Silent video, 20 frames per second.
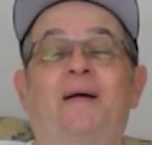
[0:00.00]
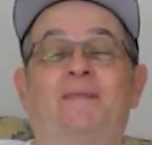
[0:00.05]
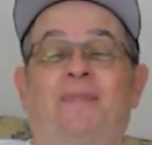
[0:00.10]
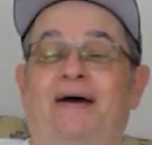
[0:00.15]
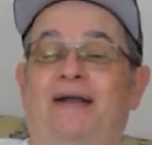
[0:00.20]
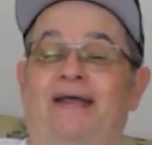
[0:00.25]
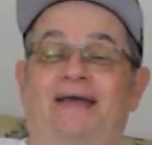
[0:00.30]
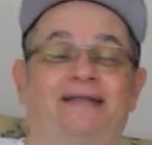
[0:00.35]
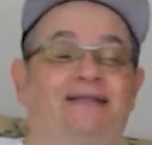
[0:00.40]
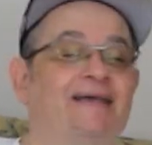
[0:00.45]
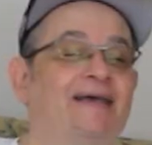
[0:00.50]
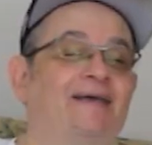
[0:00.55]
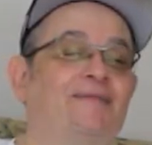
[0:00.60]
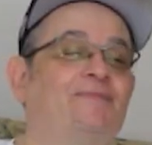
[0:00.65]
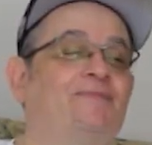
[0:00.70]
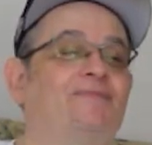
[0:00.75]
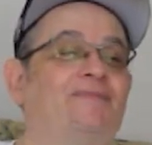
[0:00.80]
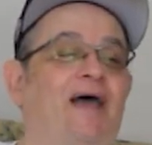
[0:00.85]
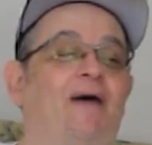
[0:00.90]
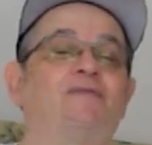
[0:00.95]
But
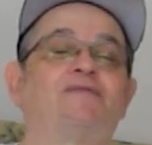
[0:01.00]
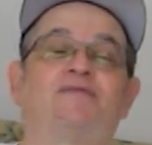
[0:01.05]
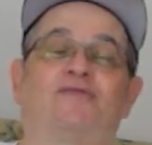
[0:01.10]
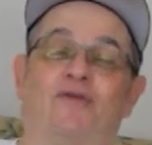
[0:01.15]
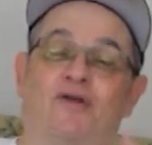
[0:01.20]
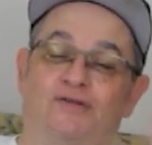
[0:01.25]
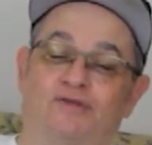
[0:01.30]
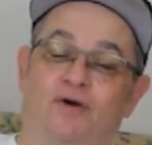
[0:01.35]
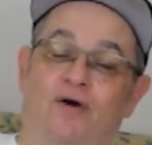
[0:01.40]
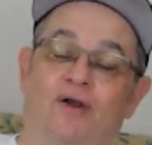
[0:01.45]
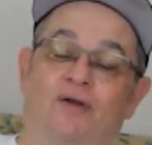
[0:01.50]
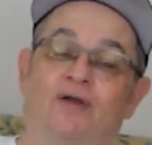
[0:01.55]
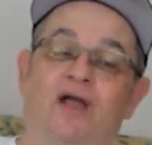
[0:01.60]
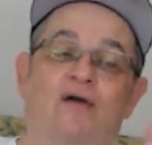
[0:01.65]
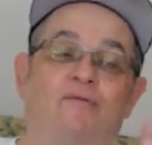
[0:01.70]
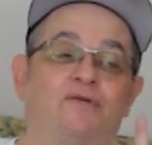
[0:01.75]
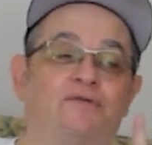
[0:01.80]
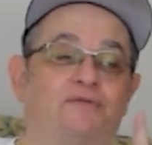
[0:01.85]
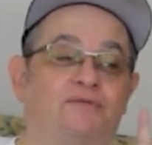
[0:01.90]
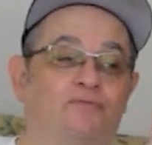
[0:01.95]
that was the first
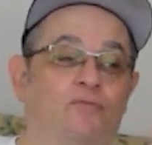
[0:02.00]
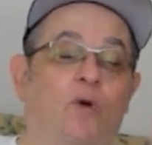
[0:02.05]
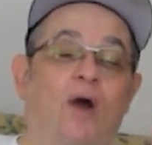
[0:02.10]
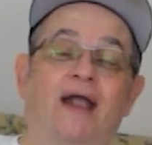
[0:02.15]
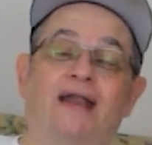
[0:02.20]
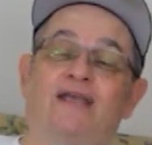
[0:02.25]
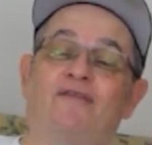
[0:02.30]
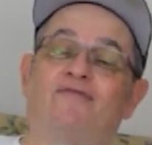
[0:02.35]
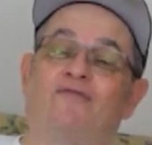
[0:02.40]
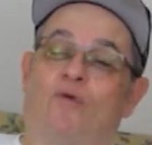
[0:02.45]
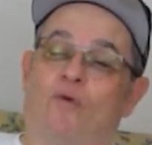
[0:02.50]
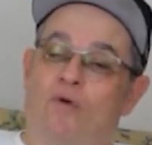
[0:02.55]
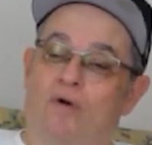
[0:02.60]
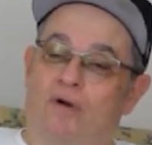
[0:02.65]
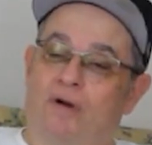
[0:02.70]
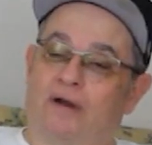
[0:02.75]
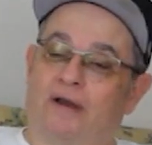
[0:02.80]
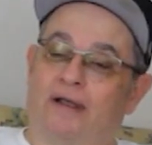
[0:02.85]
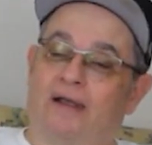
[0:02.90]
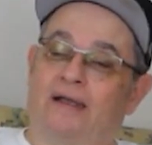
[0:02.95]
autograph was Whitey
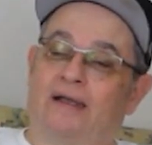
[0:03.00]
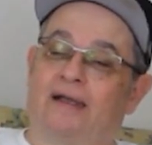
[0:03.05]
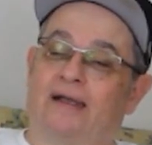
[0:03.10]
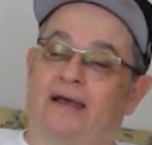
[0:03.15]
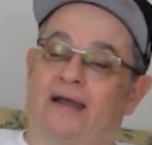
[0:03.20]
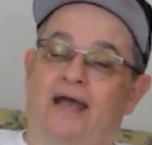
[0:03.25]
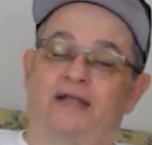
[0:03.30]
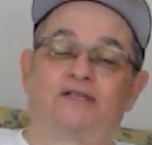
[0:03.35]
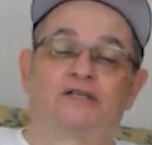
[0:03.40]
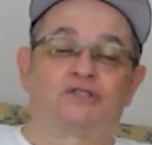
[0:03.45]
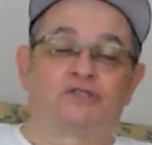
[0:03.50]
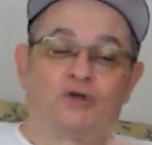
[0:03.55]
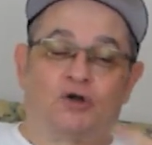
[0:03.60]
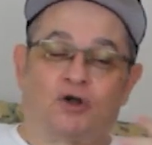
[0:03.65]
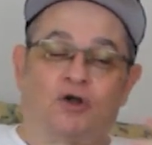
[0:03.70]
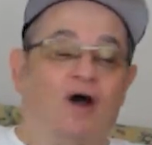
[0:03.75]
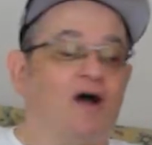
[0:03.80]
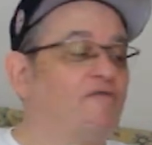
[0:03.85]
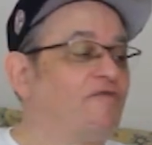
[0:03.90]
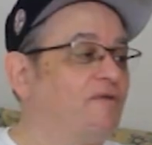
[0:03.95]
Ford. And I just
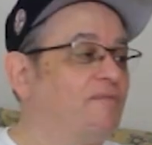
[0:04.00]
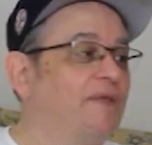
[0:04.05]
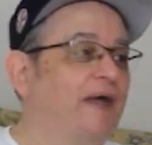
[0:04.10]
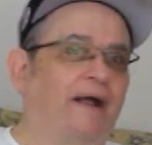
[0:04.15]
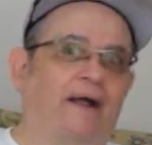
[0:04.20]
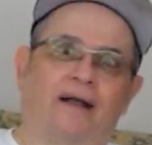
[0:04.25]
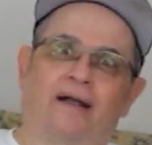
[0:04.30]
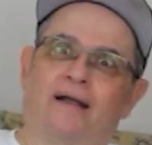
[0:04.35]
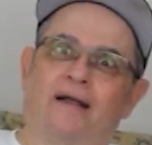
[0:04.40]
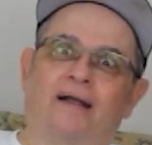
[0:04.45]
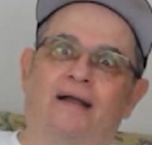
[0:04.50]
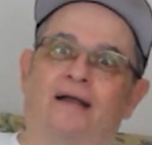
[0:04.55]
took off from there.